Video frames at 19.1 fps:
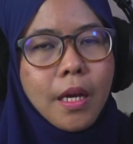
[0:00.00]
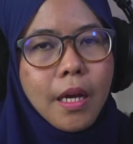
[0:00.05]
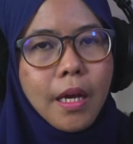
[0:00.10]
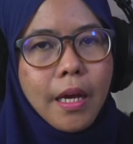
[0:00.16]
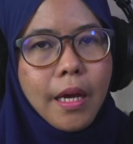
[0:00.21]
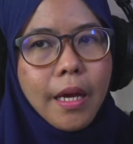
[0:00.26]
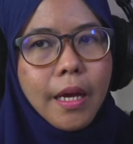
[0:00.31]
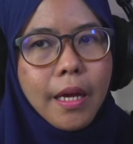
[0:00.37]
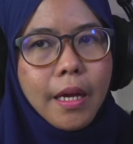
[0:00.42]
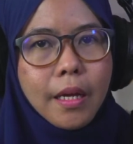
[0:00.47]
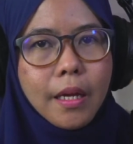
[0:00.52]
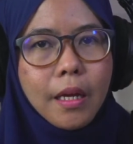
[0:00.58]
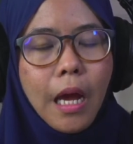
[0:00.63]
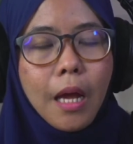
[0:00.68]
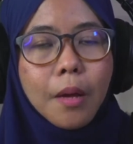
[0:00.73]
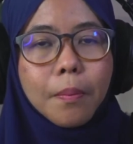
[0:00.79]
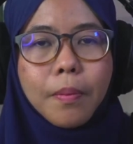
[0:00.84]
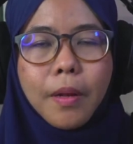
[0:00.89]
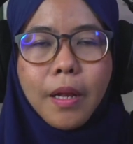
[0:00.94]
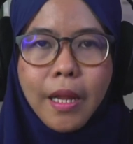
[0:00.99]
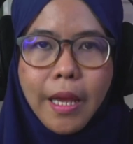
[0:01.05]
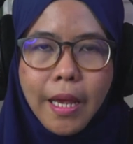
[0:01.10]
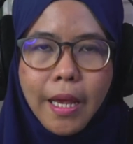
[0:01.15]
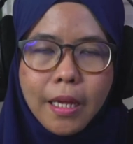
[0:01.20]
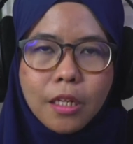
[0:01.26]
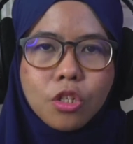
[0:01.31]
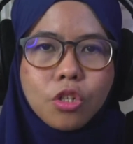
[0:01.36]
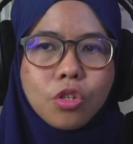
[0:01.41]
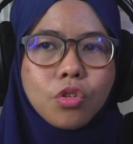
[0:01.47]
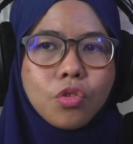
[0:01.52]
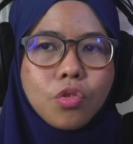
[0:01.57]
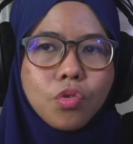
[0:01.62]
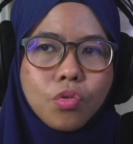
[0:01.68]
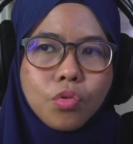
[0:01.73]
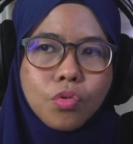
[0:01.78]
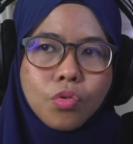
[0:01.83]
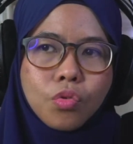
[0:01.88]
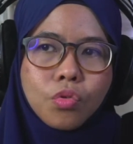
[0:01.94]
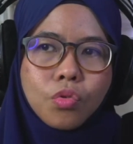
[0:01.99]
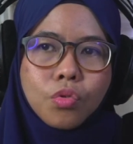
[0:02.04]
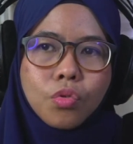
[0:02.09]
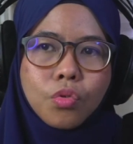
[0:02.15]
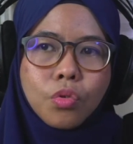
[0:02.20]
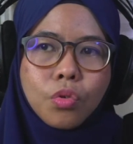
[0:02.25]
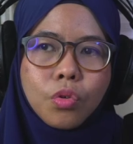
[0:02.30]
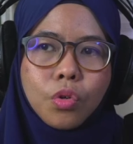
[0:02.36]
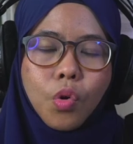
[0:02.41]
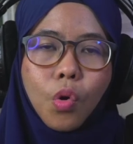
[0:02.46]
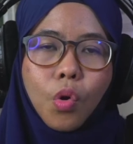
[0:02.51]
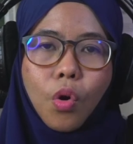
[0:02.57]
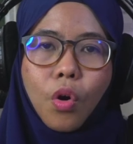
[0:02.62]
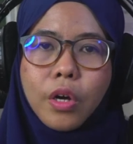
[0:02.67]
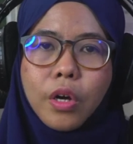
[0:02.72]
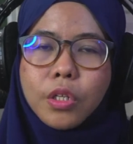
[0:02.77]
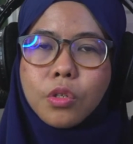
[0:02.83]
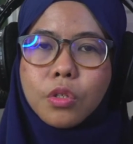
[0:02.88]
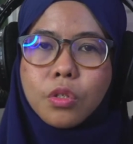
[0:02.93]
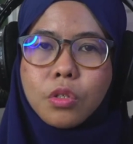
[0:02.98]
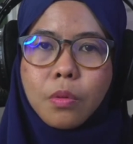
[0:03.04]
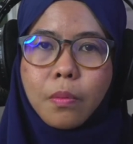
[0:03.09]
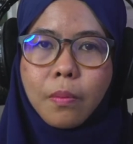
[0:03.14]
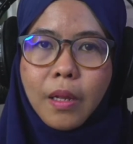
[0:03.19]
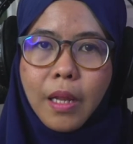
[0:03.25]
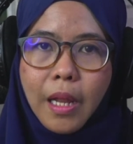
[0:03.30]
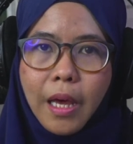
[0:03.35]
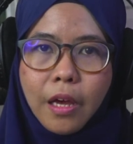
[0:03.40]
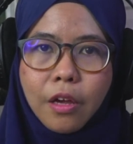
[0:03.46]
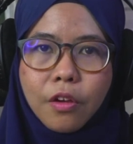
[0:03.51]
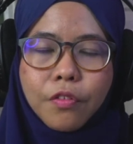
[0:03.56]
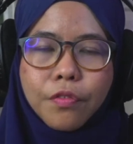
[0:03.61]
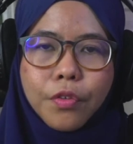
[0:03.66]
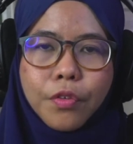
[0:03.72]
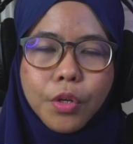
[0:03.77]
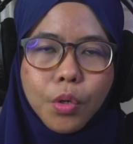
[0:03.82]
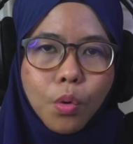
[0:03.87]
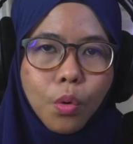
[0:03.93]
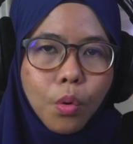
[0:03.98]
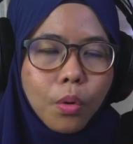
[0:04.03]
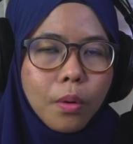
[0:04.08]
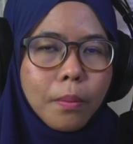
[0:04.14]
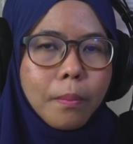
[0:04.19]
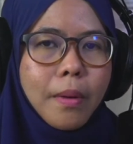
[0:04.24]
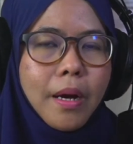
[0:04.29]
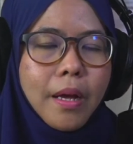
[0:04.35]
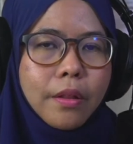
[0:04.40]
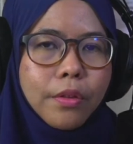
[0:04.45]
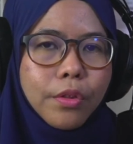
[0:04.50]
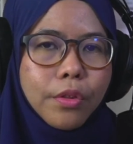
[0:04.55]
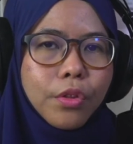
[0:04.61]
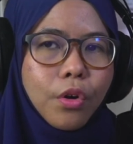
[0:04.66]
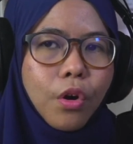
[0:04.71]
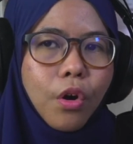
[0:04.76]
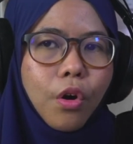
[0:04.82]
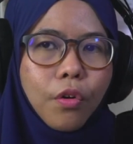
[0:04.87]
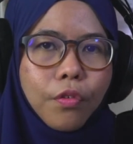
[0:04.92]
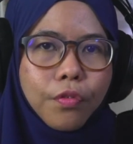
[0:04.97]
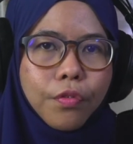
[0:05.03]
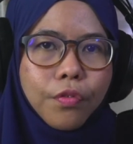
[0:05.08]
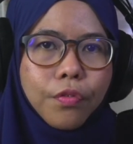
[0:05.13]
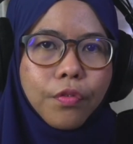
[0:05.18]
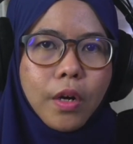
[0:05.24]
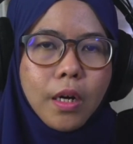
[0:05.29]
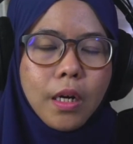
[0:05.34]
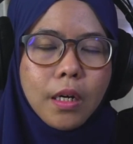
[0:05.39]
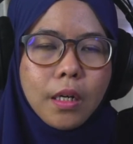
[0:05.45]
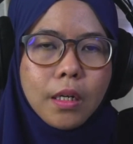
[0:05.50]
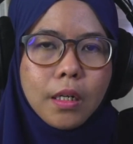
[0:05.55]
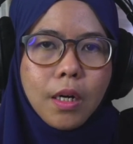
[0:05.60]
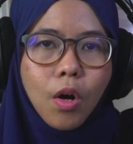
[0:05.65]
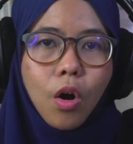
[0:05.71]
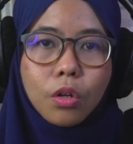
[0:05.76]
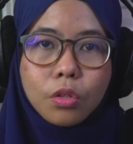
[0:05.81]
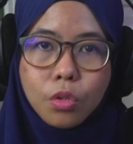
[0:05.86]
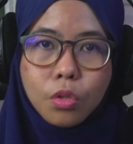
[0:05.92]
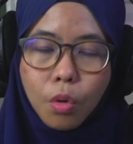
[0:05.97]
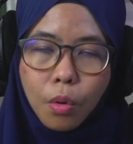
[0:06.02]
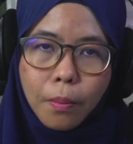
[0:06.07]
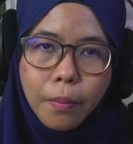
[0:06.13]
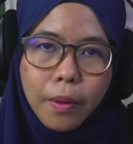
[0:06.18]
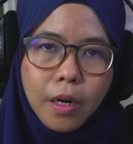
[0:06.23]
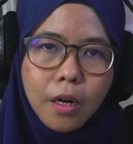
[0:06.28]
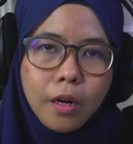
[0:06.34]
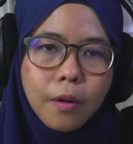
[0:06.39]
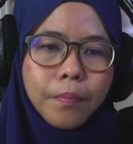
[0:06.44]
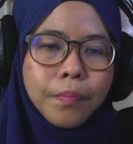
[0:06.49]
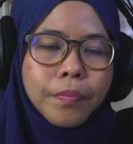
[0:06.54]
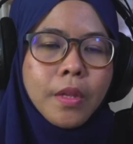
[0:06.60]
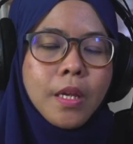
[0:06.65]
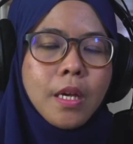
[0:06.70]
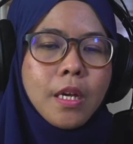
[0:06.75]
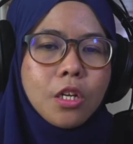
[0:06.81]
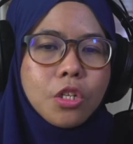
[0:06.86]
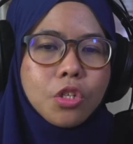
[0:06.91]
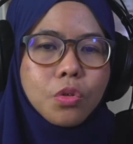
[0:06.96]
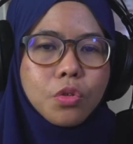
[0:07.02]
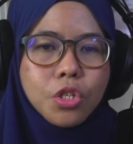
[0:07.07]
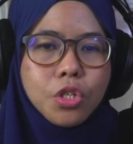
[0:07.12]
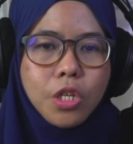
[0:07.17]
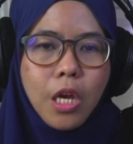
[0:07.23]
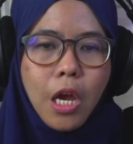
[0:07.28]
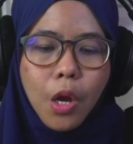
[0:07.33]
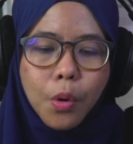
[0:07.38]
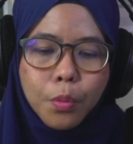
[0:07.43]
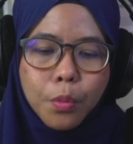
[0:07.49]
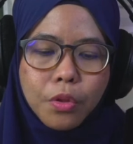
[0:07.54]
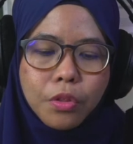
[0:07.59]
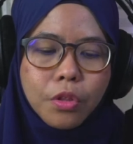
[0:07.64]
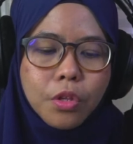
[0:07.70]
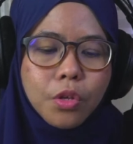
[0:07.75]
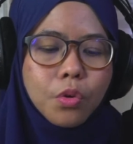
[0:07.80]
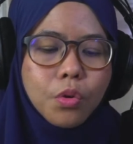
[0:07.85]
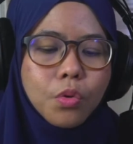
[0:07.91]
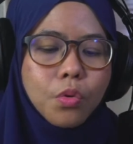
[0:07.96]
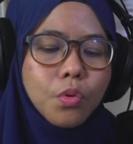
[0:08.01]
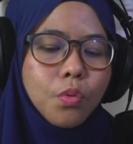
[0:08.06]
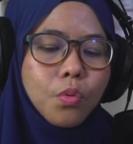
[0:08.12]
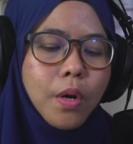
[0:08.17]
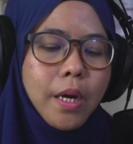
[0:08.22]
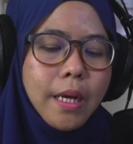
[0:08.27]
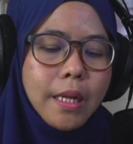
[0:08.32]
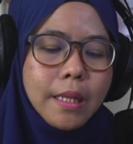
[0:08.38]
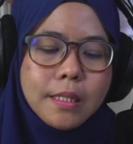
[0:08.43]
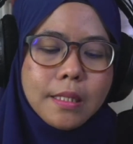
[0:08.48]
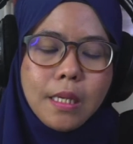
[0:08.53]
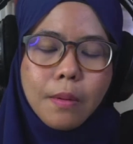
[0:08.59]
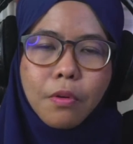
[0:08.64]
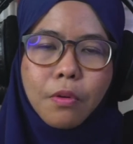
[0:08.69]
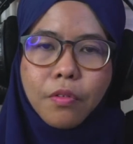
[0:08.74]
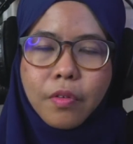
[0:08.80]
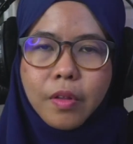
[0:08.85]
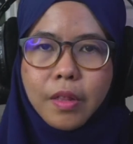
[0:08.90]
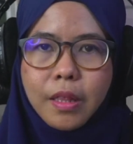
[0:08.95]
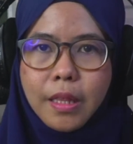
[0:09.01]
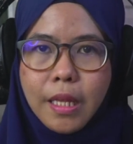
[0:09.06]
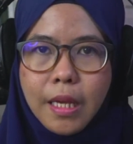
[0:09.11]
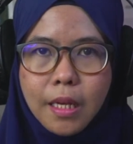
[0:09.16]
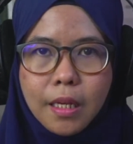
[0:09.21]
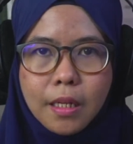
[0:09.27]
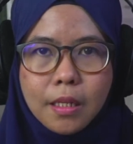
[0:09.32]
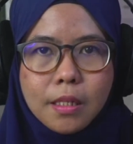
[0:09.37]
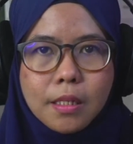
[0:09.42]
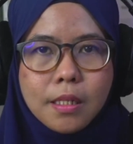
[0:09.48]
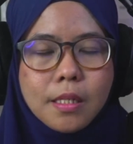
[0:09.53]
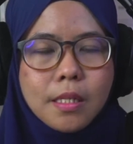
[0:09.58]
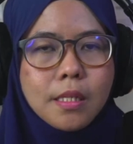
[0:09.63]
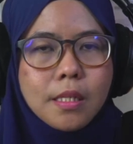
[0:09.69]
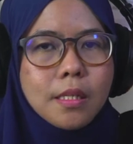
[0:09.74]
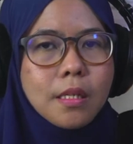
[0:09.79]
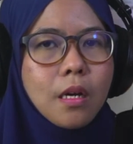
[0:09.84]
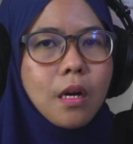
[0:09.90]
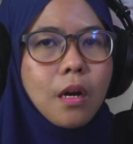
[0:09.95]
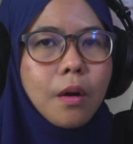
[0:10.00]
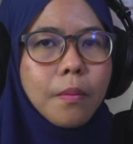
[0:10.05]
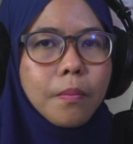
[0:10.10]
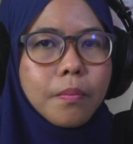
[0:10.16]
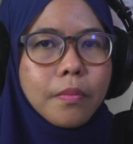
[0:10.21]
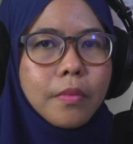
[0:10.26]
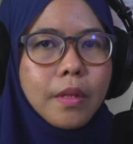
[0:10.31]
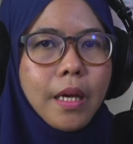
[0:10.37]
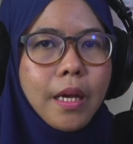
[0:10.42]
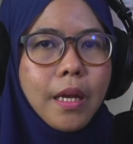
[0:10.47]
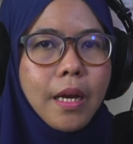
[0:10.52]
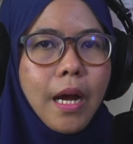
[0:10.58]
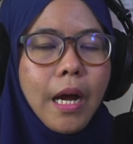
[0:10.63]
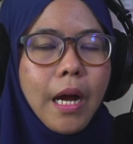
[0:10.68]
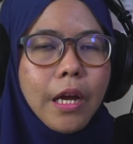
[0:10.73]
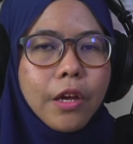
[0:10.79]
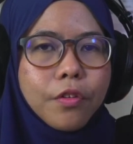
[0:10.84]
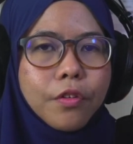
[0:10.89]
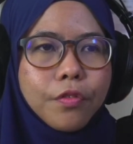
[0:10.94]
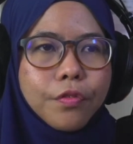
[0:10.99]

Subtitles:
and I plan to go on YouTube live for the whole month of October to share with you what are some of the things that I've